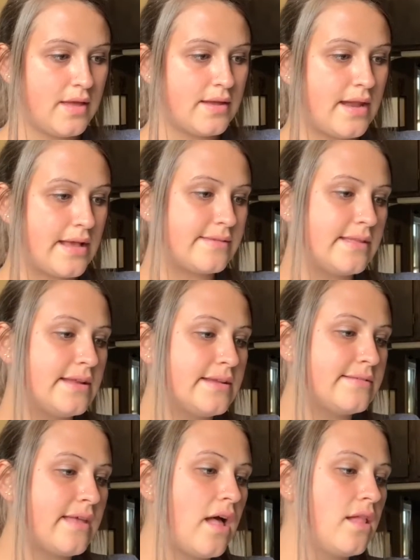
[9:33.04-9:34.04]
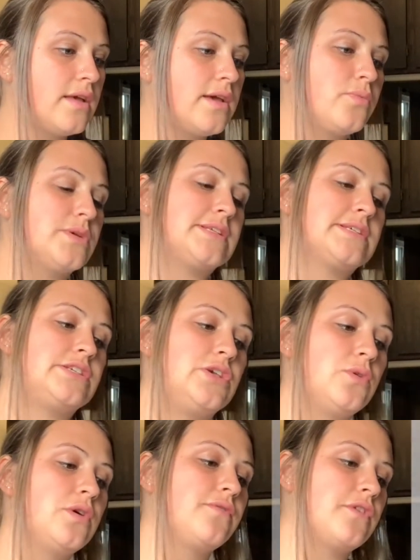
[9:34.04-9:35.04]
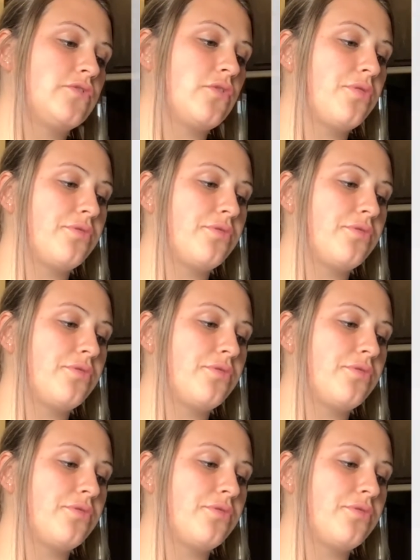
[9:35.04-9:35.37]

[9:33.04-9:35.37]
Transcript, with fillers: Next thing to sell, it was this Universal